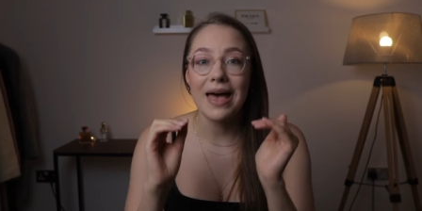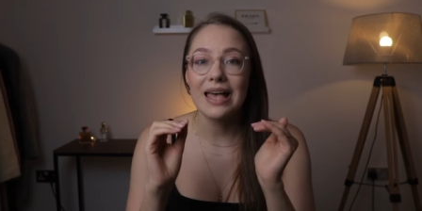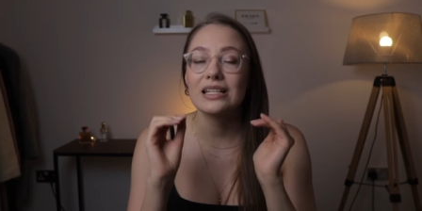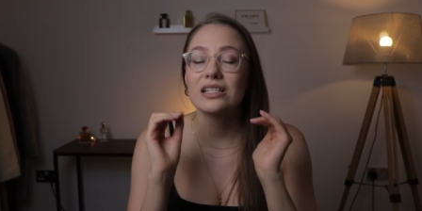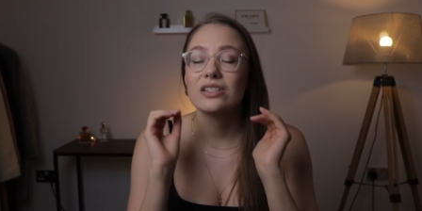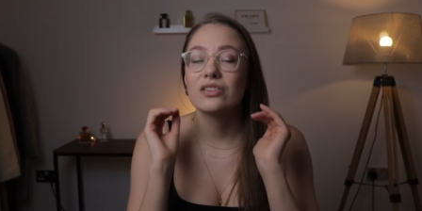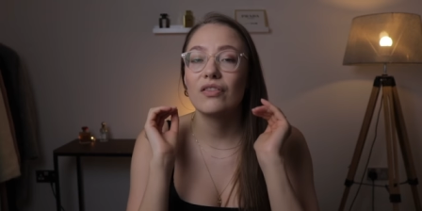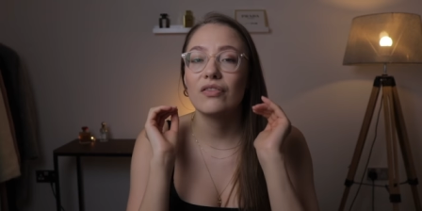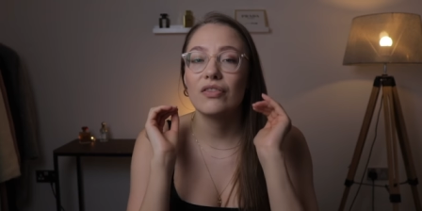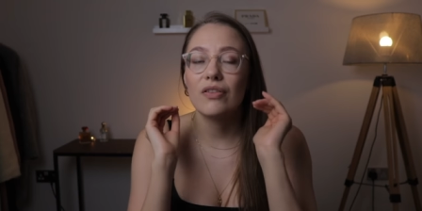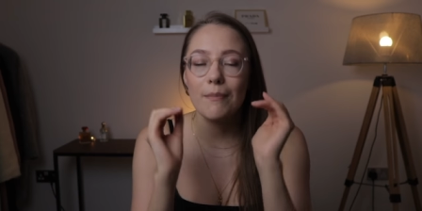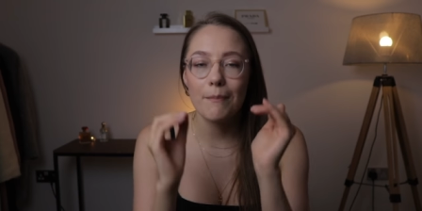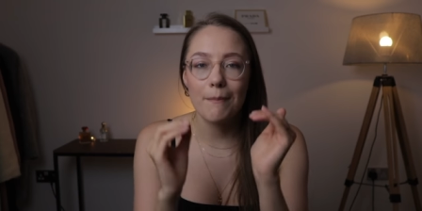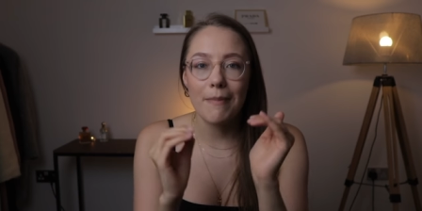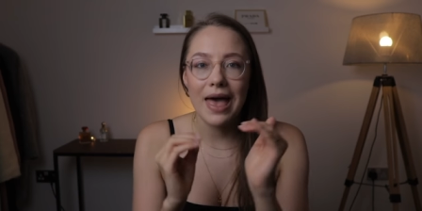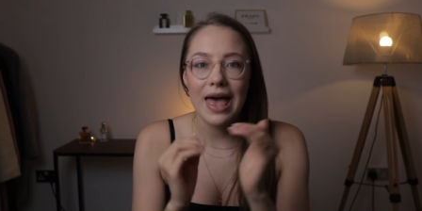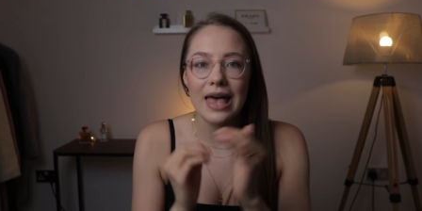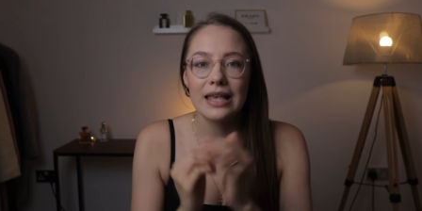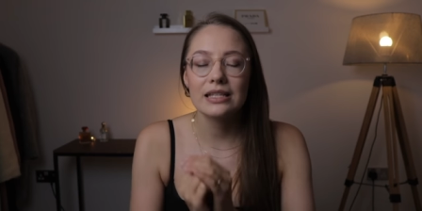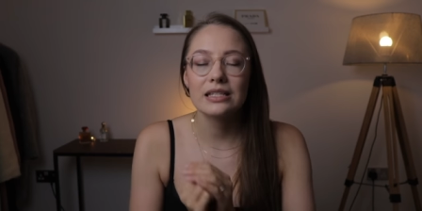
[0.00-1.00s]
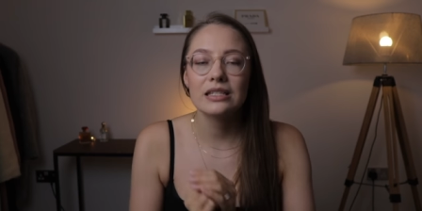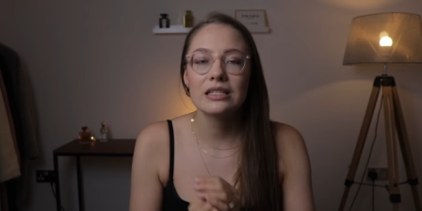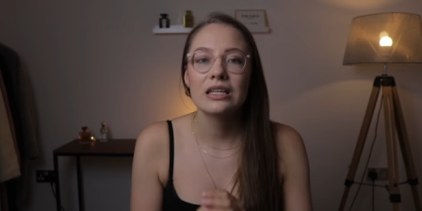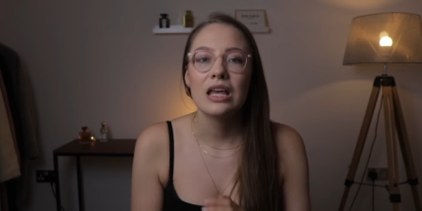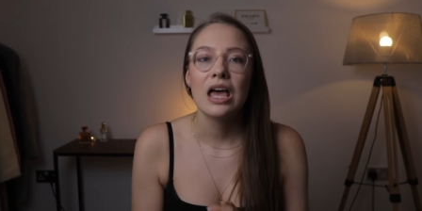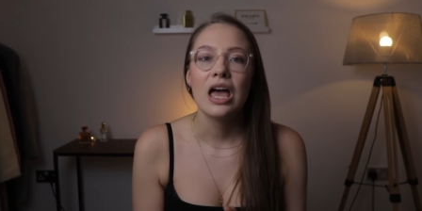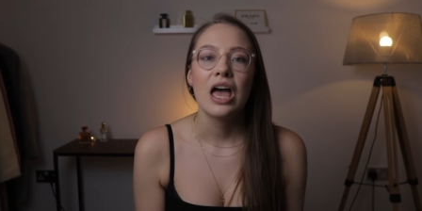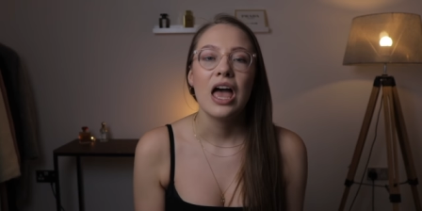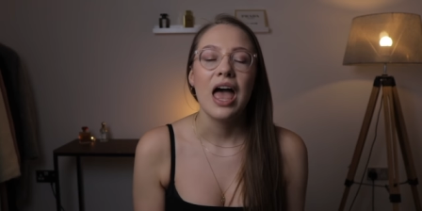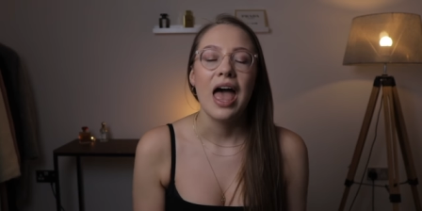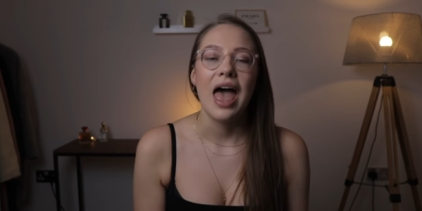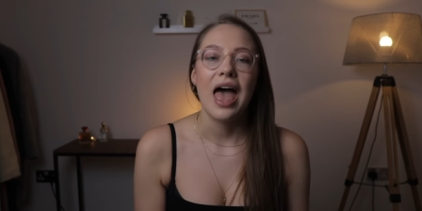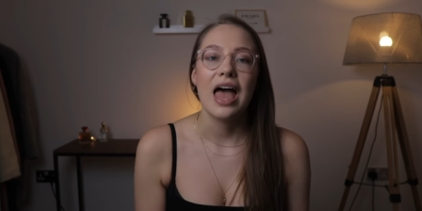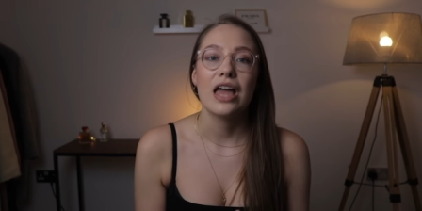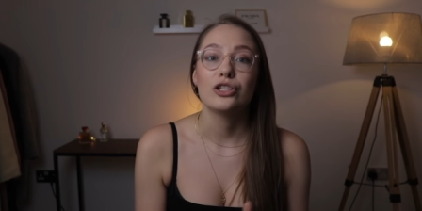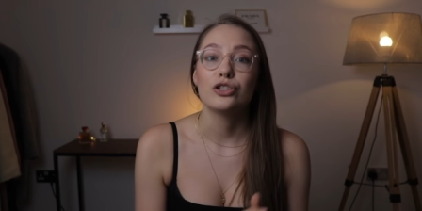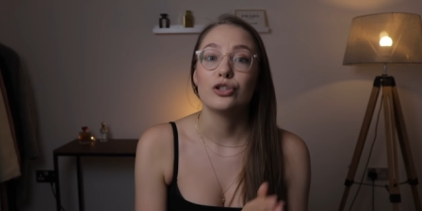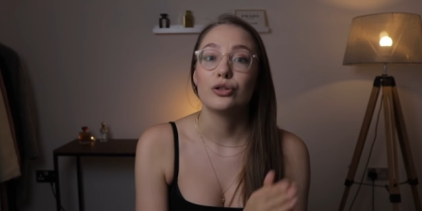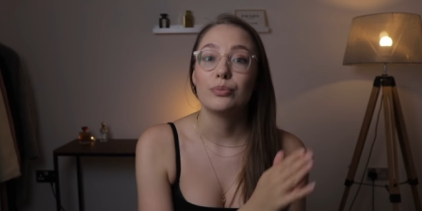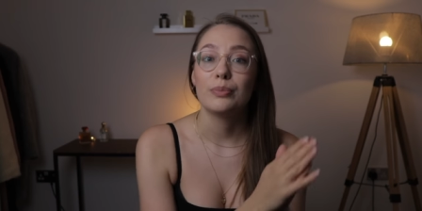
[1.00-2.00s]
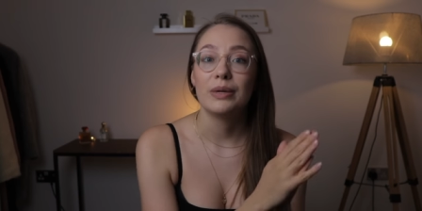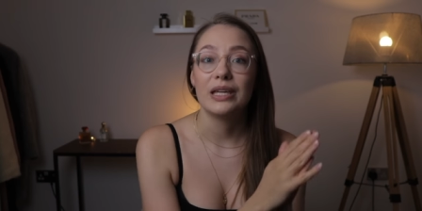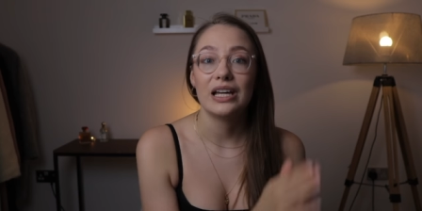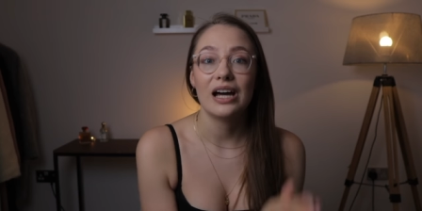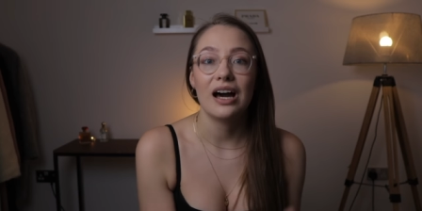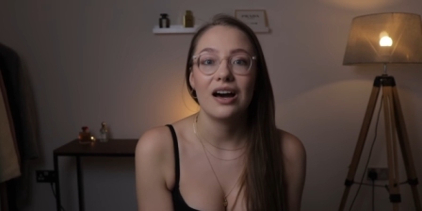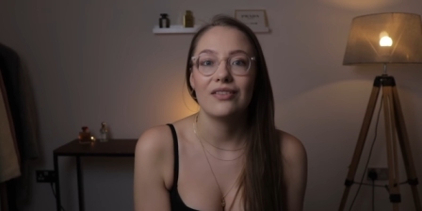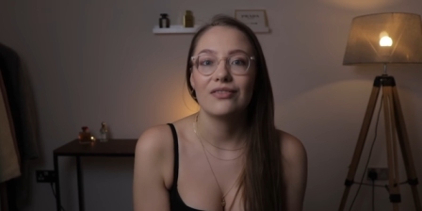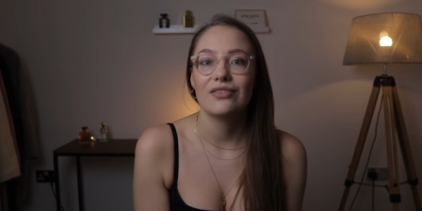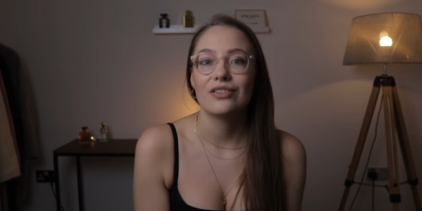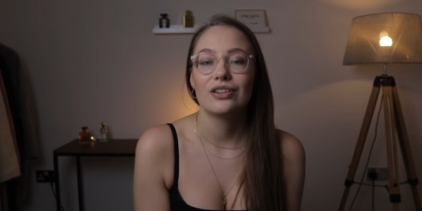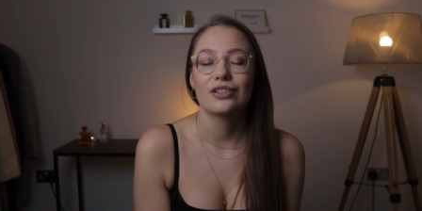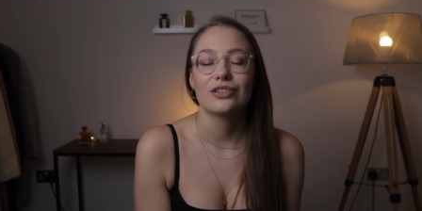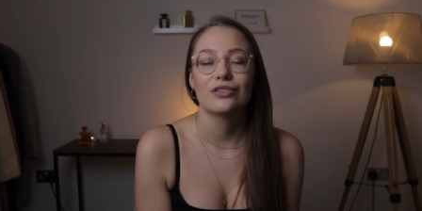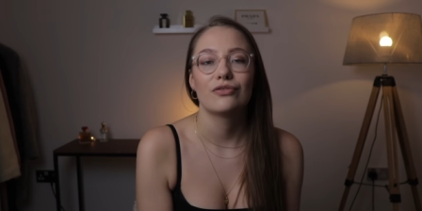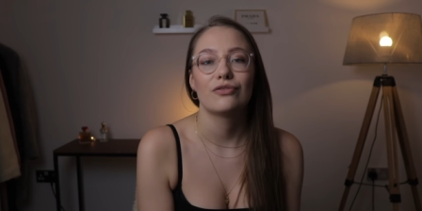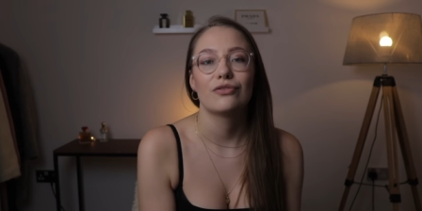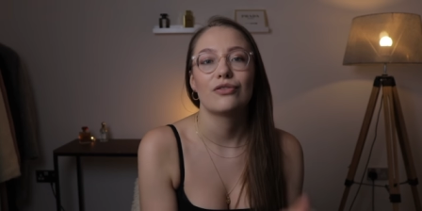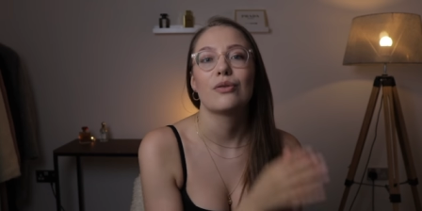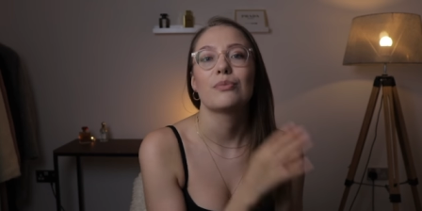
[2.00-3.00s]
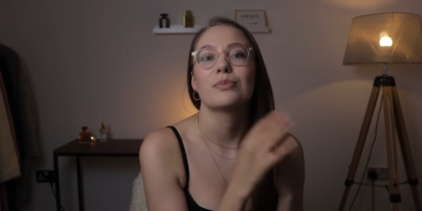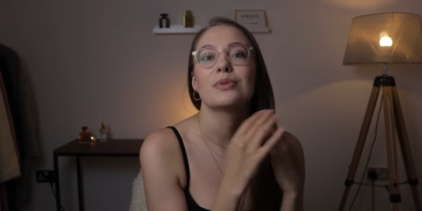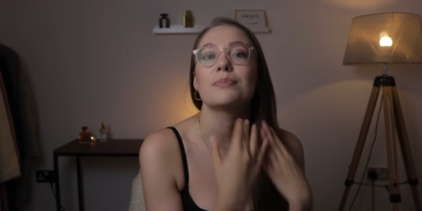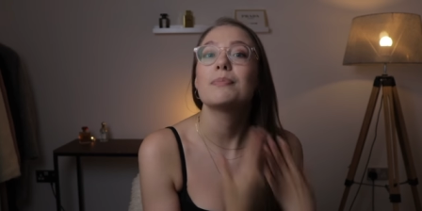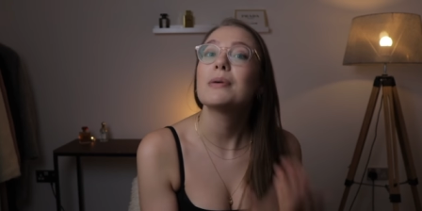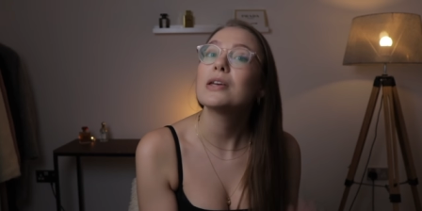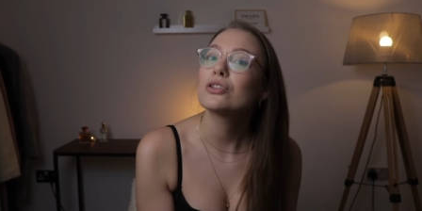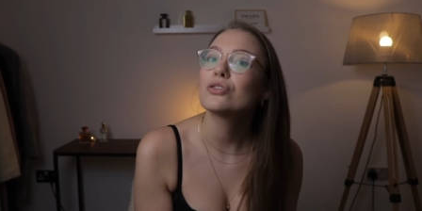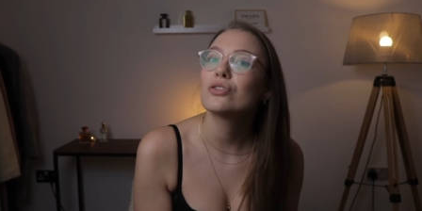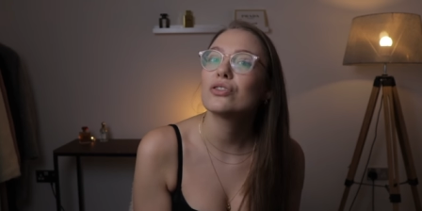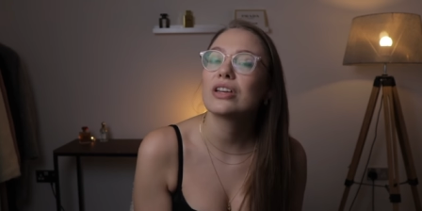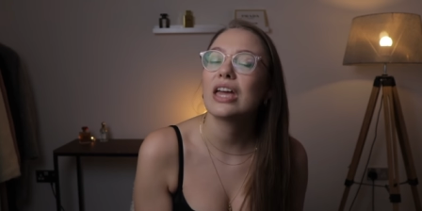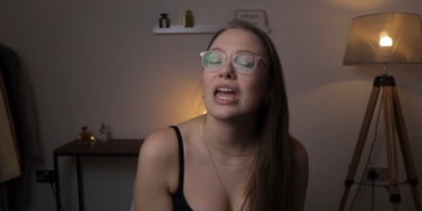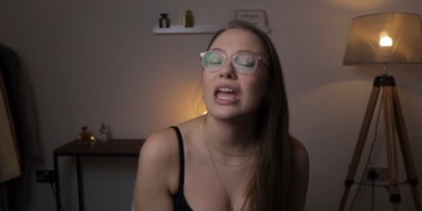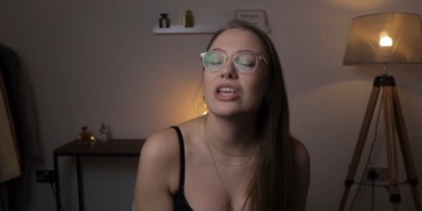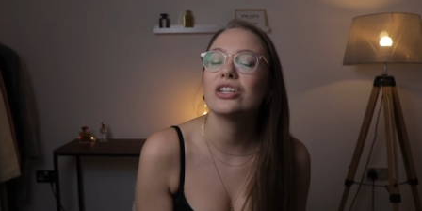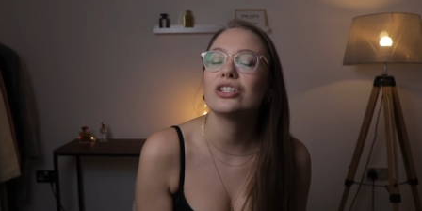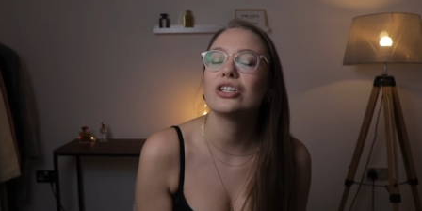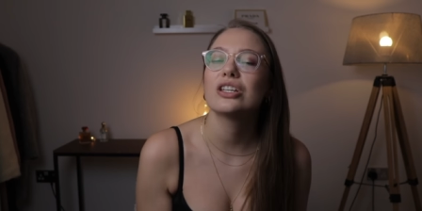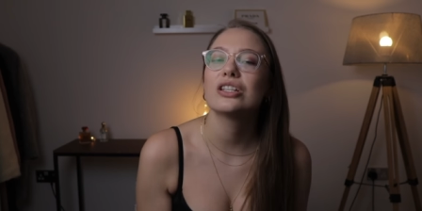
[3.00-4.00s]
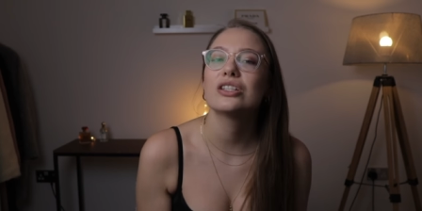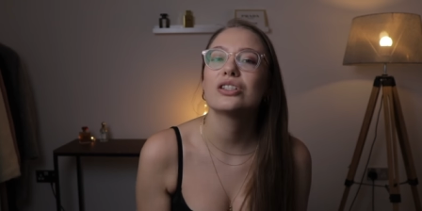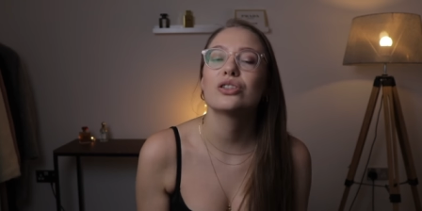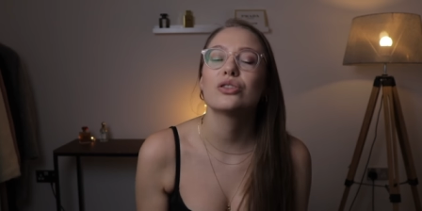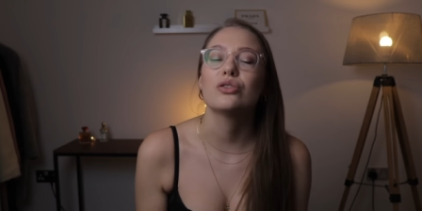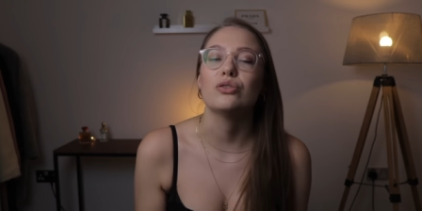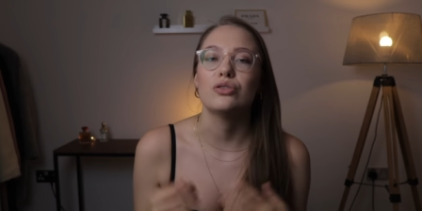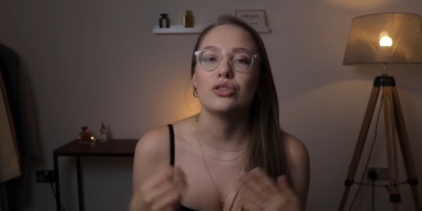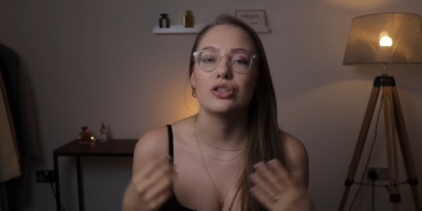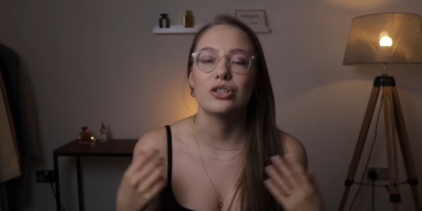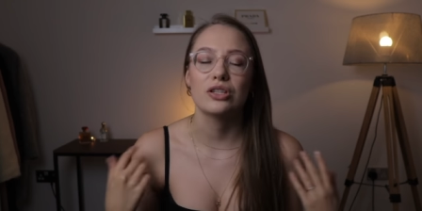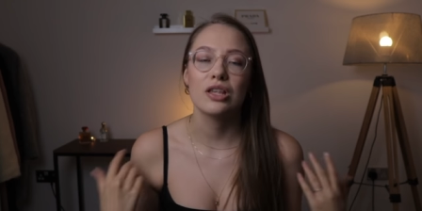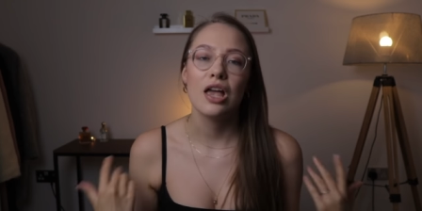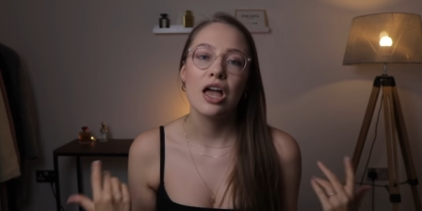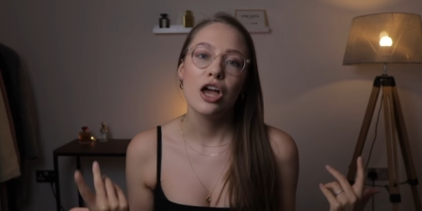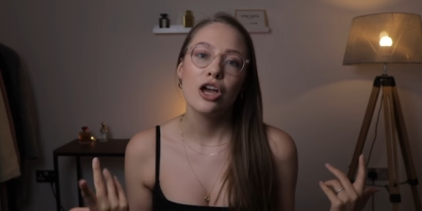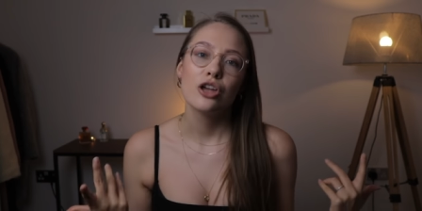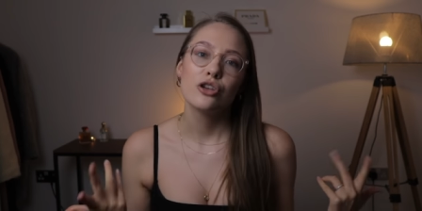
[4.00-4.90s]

best of the best, and you'll be covered from special occasions to just